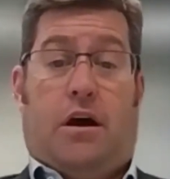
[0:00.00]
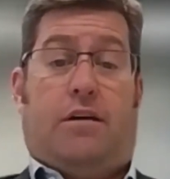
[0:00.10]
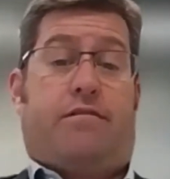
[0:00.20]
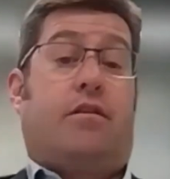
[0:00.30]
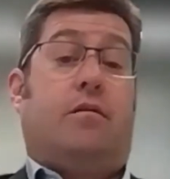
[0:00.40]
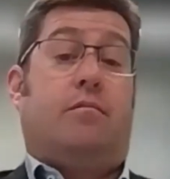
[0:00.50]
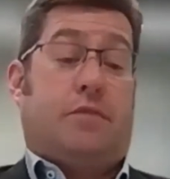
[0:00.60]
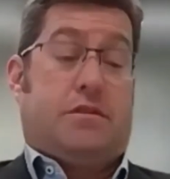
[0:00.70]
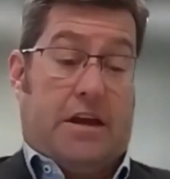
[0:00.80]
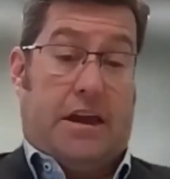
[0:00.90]
from
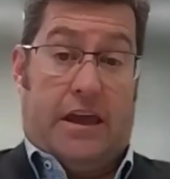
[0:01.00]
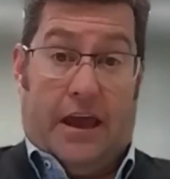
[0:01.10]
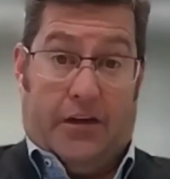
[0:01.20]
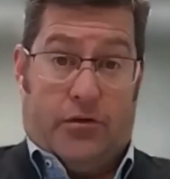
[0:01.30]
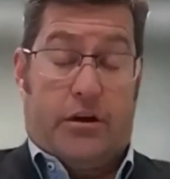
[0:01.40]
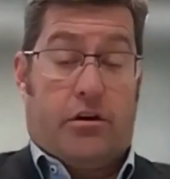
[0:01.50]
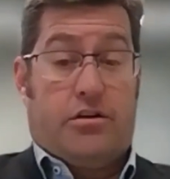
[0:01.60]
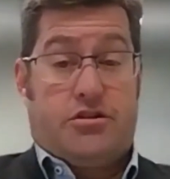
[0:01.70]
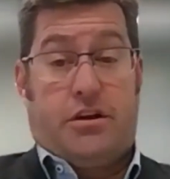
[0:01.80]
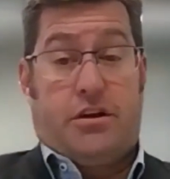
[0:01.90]
psychiatric
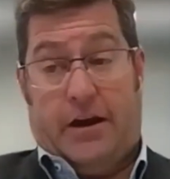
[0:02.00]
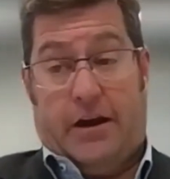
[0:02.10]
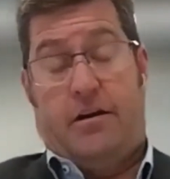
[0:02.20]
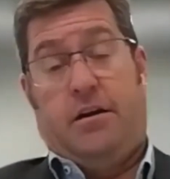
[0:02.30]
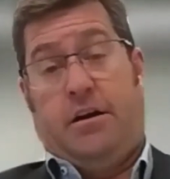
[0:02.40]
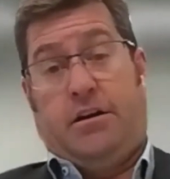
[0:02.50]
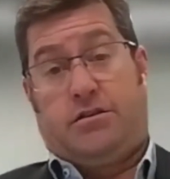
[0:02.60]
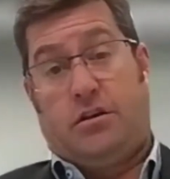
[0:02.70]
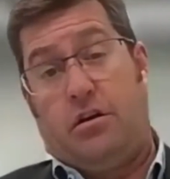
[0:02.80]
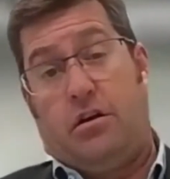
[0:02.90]
urgent care
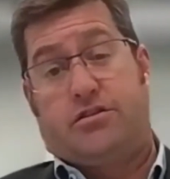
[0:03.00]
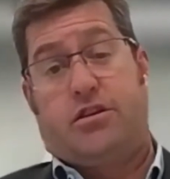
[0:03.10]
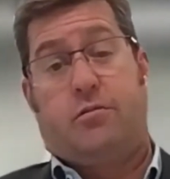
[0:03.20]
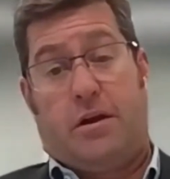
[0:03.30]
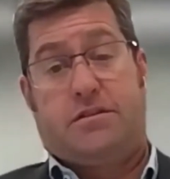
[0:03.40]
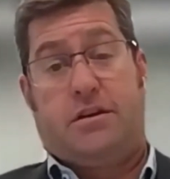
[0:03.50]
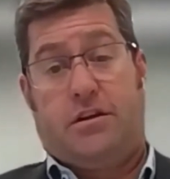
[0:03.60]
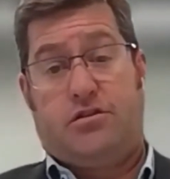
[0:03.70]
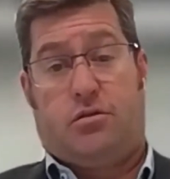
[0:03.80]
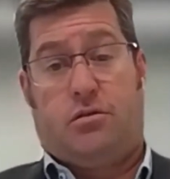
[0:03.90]
to long-term
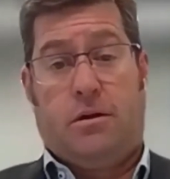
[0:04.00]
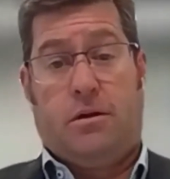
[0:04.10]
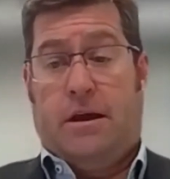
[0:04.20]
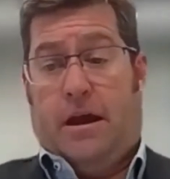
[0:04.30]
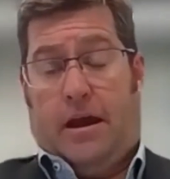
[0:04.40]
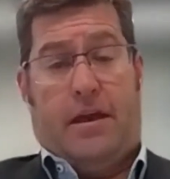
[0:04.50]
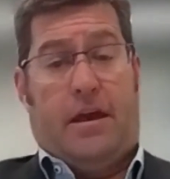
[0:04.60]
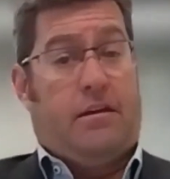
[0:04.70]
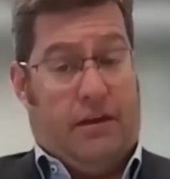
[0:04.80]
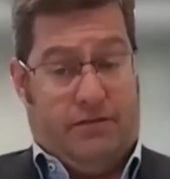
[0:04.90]
residential. And
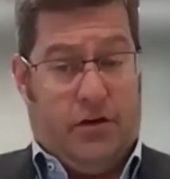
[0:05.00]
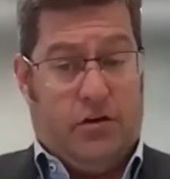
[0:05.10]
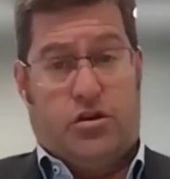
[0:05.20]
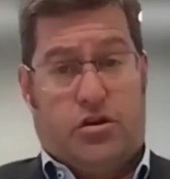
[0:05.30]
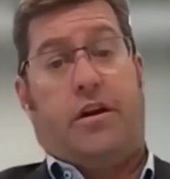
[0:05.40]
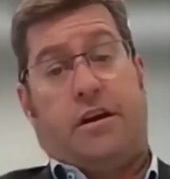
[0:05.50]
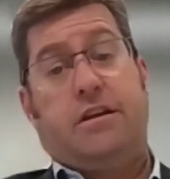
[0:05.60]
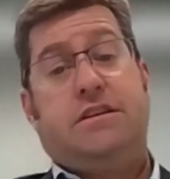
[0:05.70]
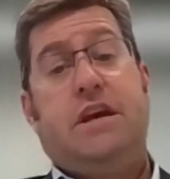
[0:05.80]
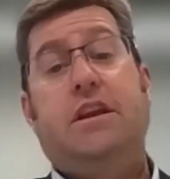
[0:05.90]
they function on a
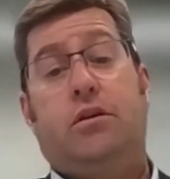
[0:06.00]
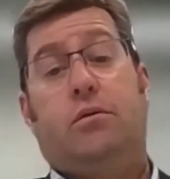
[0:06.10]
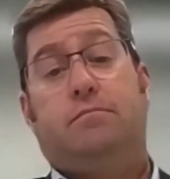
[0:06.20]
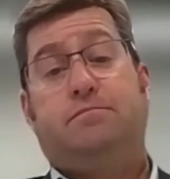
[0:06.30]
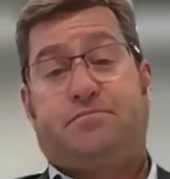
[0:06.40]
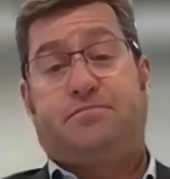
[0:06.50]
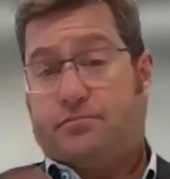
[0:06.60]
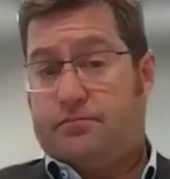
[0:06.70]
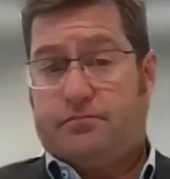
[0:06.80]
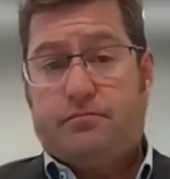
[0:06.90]
continuum.
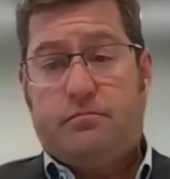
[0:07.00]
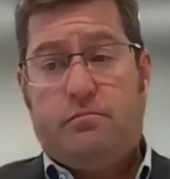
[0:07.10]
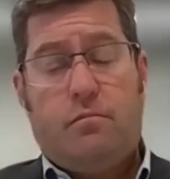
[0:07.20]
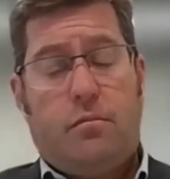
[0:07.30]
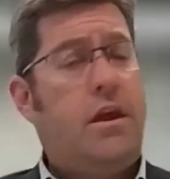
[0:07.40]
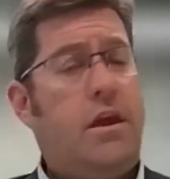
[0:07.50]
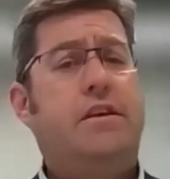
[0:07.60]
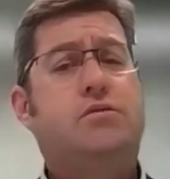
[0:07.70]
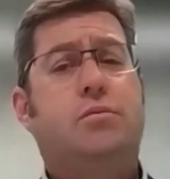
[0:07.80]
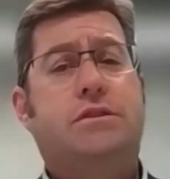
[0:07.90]
And
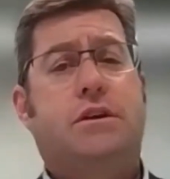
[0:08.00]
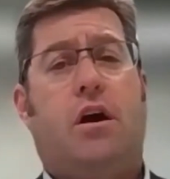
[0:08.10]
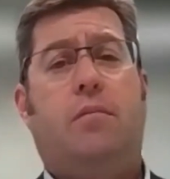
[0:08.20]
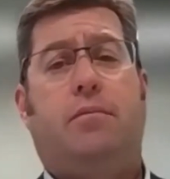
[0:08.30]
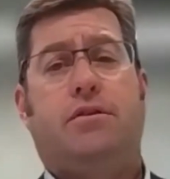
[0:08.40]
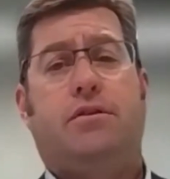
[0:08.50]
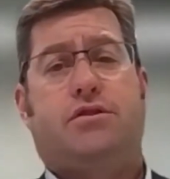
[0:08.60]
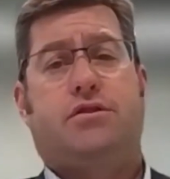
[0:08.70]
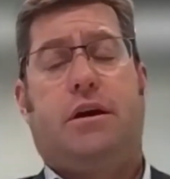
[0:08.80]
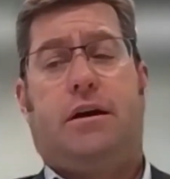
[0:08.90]
this was accomplished
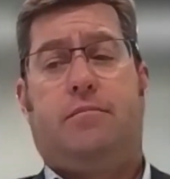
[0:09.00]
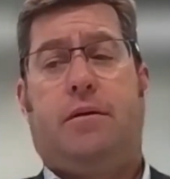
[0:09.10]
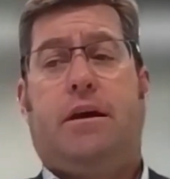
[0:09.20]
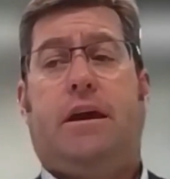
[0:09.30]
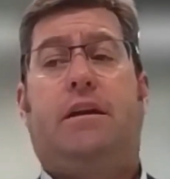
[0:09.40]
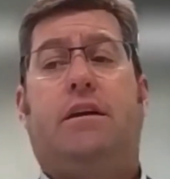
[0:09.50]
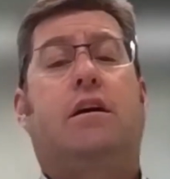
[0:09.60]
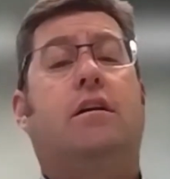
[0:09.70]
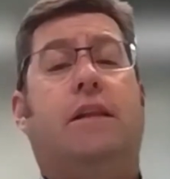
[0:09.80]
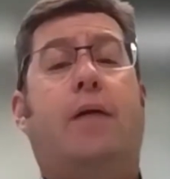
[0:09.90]
in a
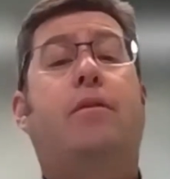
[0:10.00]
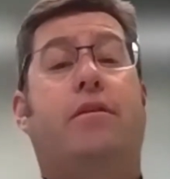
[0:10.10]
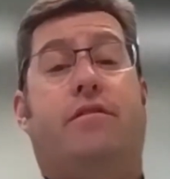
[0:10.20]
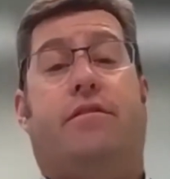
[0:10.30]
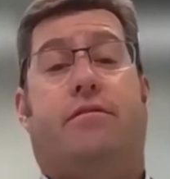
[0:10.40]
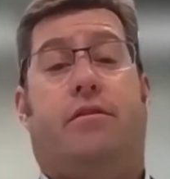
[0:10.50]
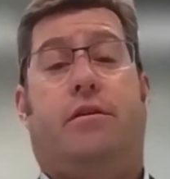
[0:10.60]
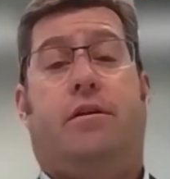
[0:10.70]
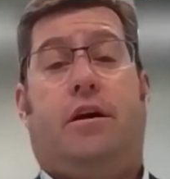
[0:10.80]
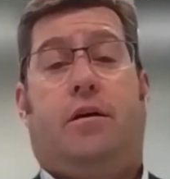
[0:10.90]
collaborative
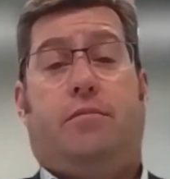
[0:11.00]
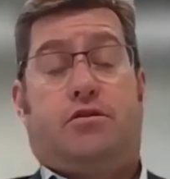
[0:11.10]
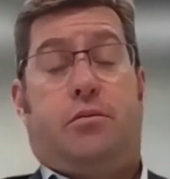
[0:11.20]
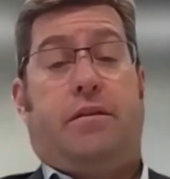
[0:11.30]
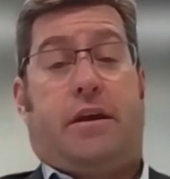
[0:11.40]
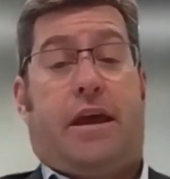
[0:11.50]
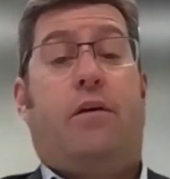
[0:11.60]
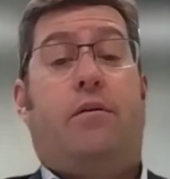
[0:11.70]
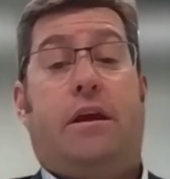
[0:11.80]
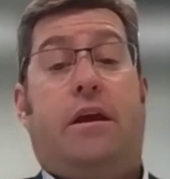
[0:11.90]
effort between the
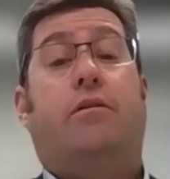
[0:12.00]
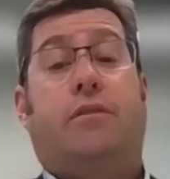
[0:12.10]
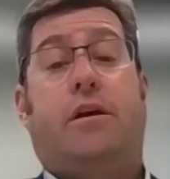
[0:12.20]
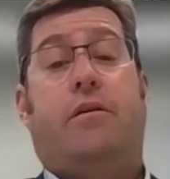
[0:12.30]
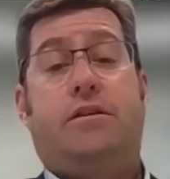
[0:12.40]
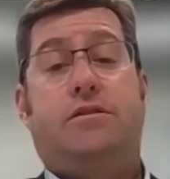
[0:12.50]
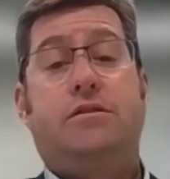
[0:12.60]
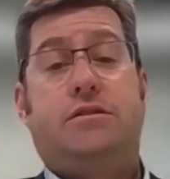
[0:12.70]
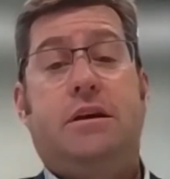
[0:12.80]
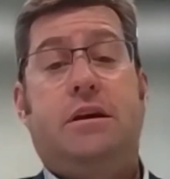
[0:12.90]
county healthcare
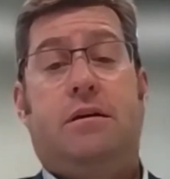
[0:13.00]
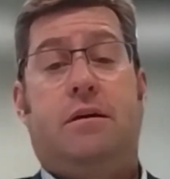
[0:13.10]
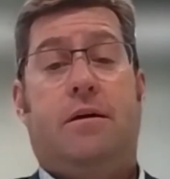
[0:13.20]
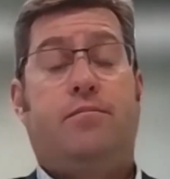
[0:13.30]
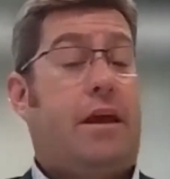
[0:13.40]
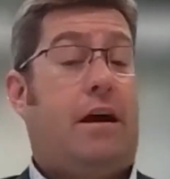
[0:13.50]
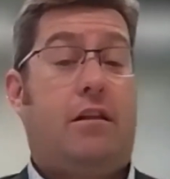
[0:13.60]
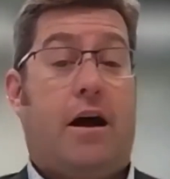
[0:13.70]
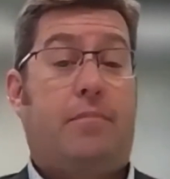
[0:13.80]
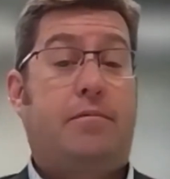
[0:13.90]
agency,
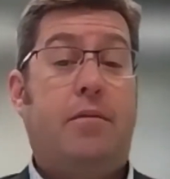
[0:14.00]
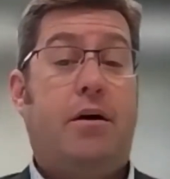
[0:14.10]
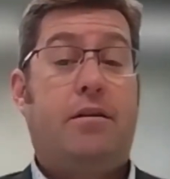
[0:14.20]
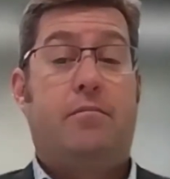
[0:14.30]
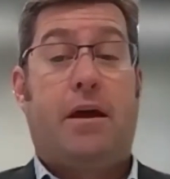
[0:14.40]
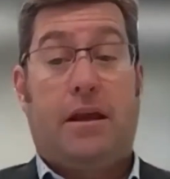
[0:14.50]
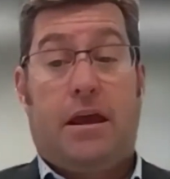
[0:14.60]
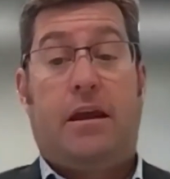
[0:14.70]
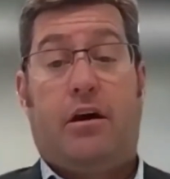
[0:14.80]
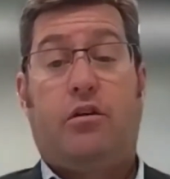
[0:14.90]
CalOptima, the
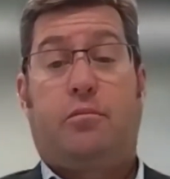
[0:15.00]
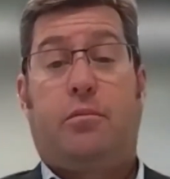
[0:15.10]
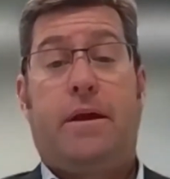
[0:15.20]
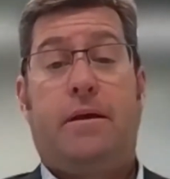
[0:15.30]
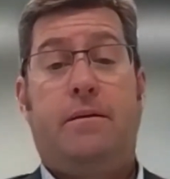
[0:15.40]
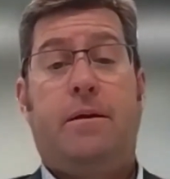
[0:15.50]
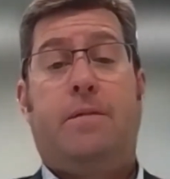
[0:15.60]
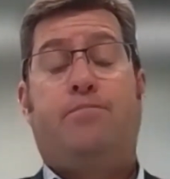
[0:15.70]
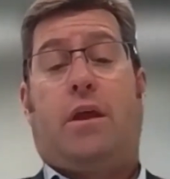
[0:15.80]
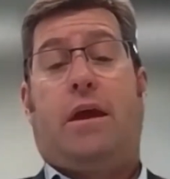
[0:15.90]
Medicaid health plan,
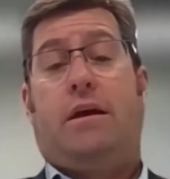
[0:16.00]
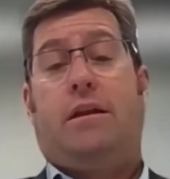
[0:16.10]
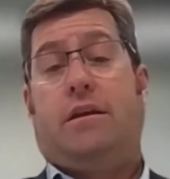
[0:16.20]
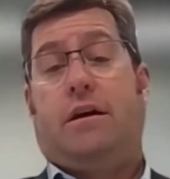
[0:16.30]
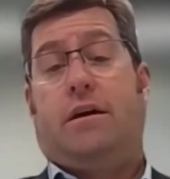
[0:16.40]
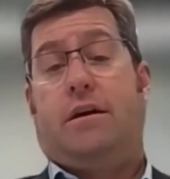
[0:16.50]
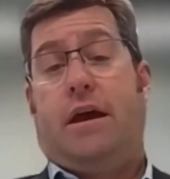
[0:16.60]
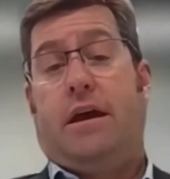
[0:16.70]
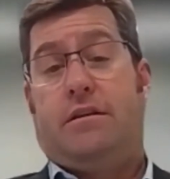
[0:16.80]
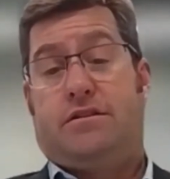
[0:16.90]

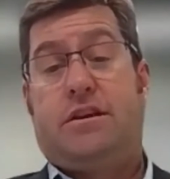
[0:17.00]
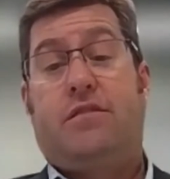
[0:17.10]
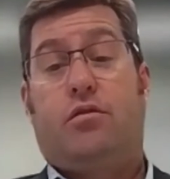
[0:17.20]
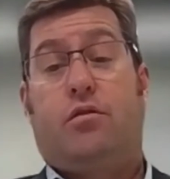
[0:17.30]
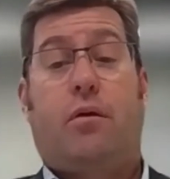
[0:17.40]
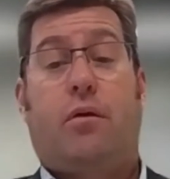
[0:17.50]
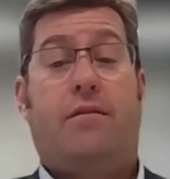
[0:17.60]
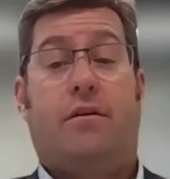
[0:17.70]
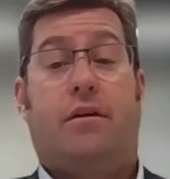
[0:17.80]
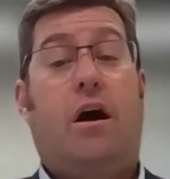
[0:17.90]
and several
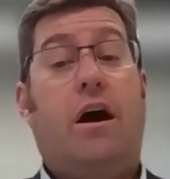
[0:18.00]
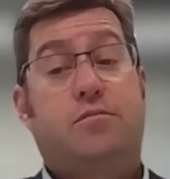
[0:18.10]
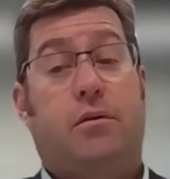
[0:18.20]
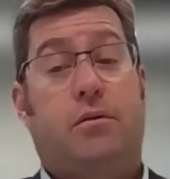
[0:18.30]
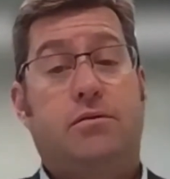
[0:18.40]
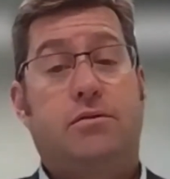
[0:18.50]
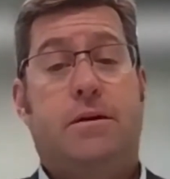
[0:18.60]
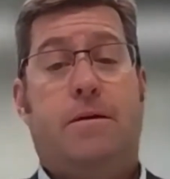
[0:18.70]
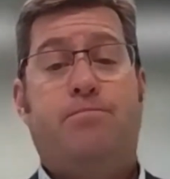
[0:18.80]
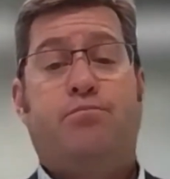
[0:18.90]
private hospitals.
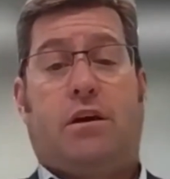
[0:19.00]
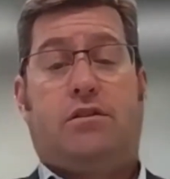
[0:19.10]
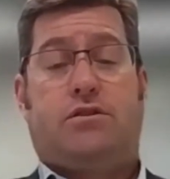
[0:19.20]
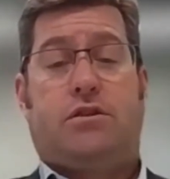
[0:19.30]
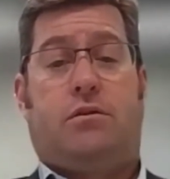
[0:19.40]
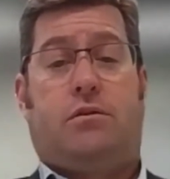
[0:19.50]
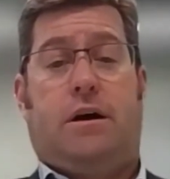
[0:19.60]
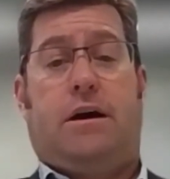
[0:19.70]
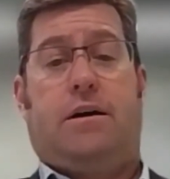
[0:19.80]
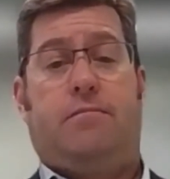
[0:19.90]
And so
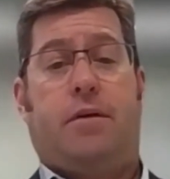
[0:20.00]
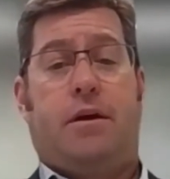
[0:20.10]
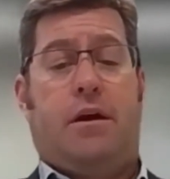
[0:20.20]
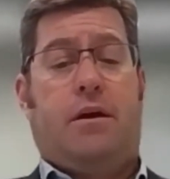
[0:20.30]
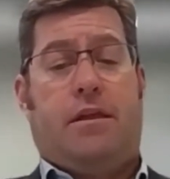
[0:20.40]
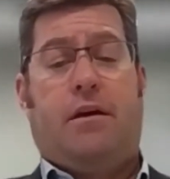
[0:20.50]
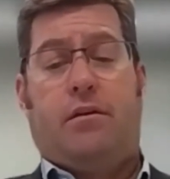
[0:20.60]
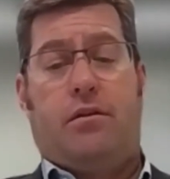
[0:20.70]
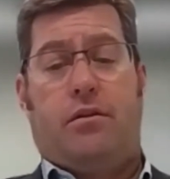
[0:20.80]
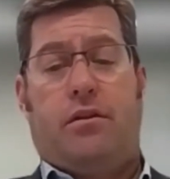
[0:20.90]

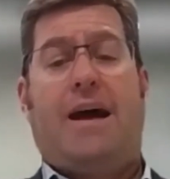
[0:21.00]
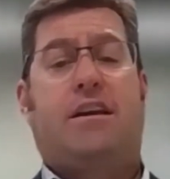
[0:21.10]
that